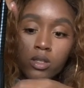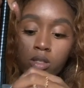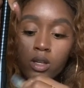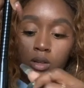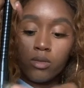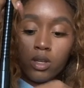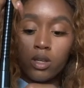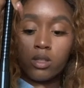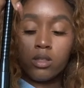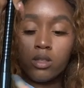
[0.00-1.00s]
So I don't
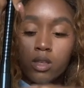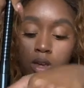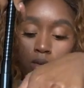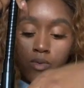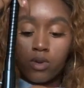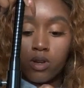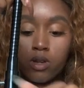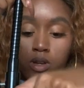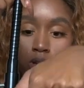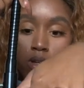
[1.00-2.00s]
think it's that
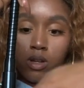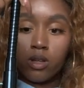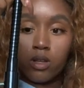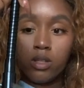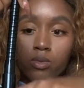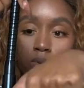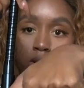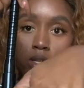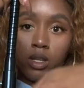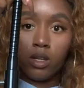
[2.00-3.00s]
one. It's
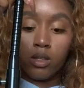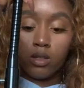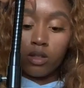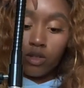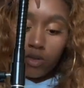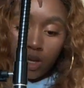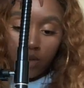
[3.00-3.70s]
one of these that you